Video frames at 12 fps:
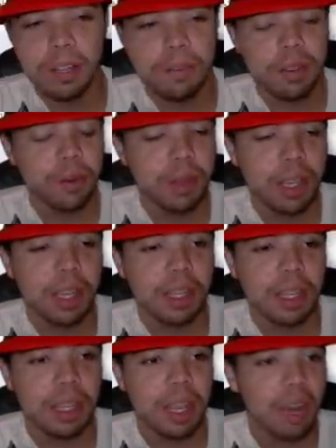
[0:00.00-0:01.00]
for the weekend
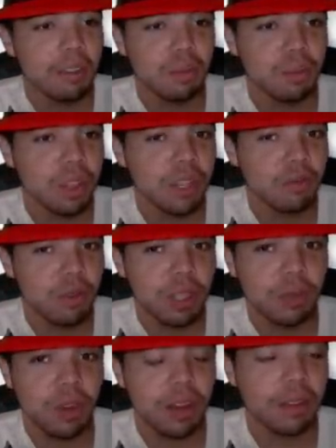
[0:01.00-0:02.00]
league. I was playing
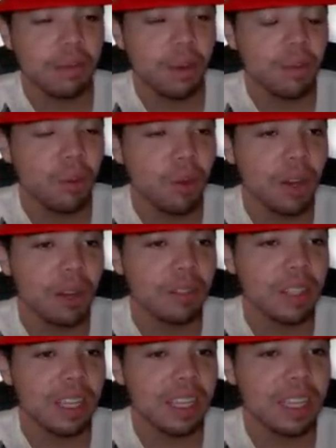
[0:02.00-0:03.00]
really well. At one point I
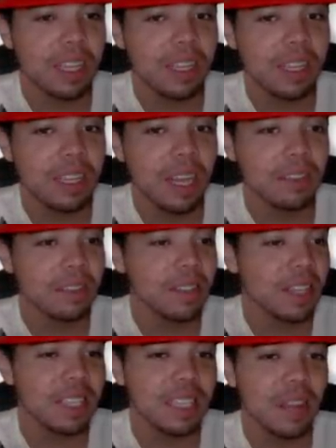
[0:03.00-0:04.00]
was like I was
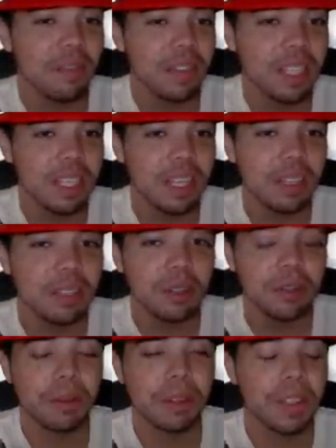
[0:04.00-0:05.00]
like 17 and
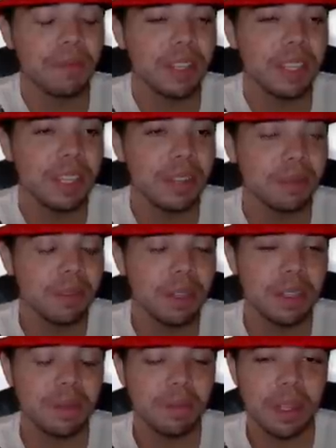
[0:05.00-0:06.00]
2 or 17 and 3
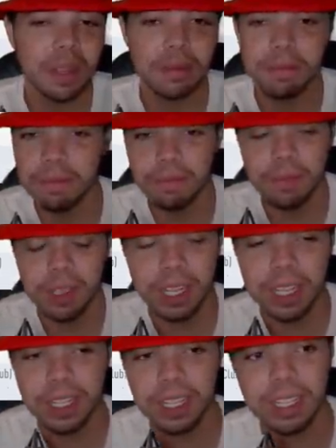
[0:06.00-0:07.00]
or something
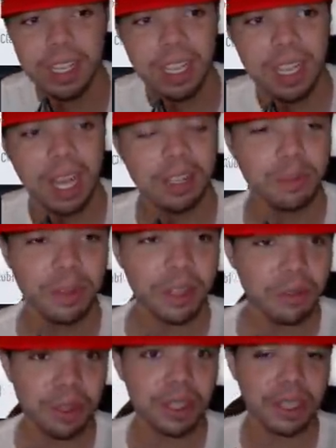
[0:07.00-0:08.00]
ridiculous. I was
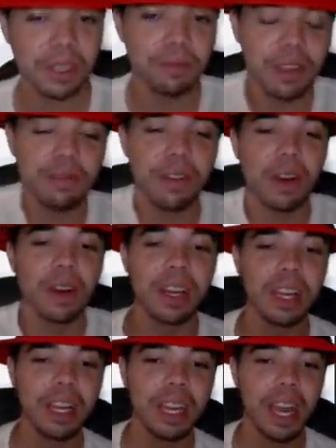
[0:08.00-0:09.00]
playing really good FIFA.
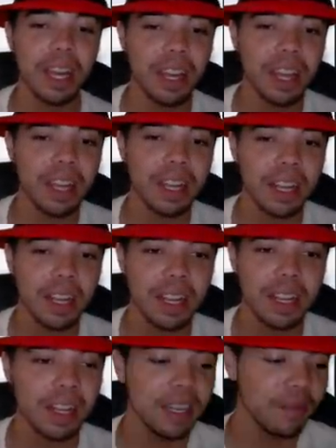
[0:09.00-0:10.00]
And then
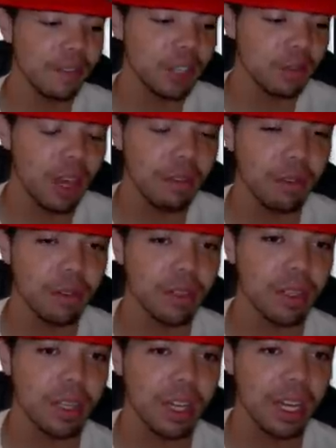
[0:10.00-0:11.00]
in division
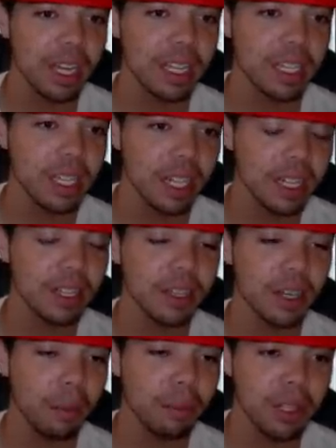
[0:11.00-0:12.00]
rivals against lesser
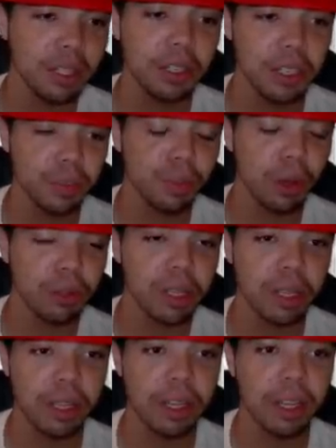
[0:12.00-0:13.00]
competition
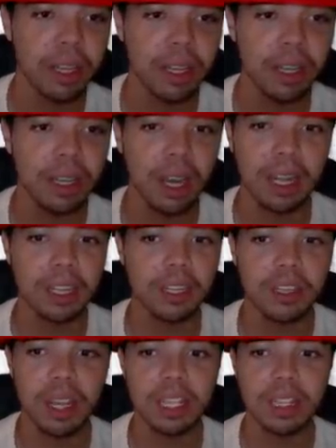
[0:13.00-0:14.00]
supposedly, I
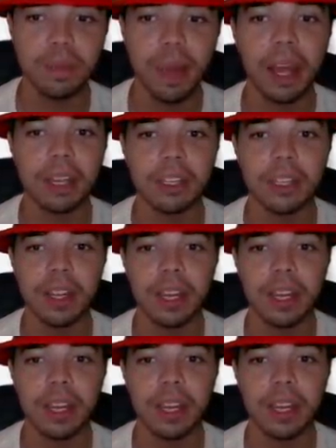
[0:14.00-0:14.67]
just got smashed